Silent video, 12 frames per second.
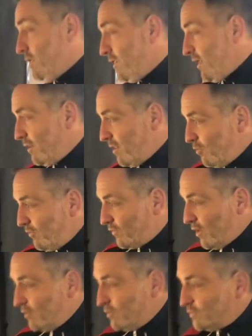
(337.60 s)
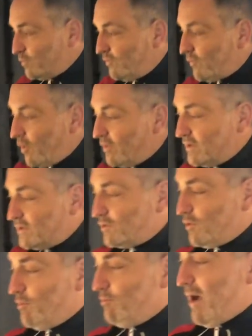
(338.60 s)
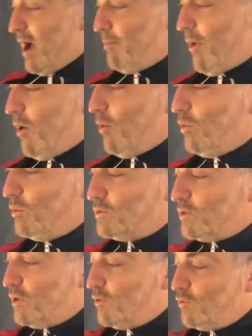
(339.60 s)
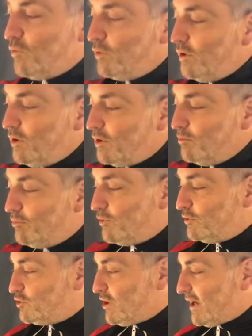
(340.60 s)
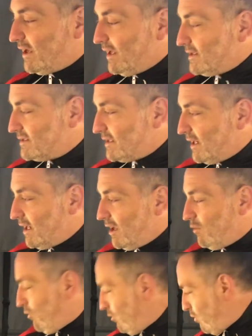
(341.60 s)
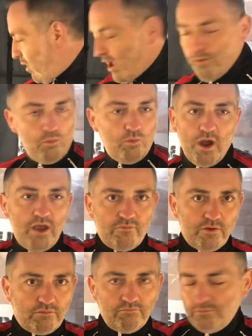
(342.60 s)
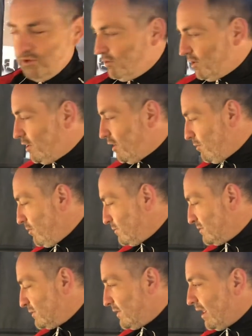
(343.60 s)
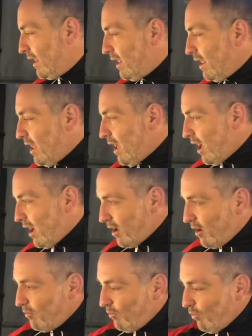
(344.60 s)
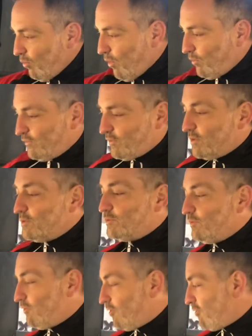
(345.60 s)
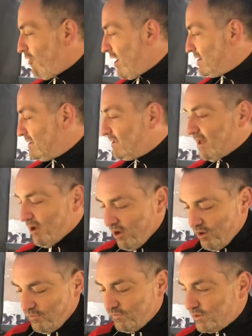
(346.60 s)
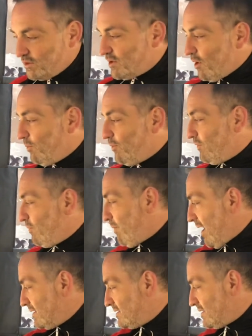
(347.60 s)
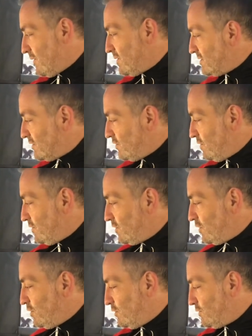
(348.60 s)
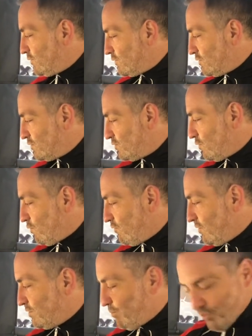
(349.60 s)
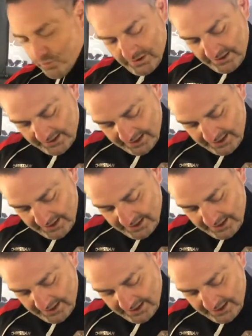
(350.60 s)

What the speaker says: thing that we've done is we've got this sort of map holder, or you can put jackets in it, or whatever you can come up to it. What we've done is we've created that over the top of the bed, so it's another useful storage point.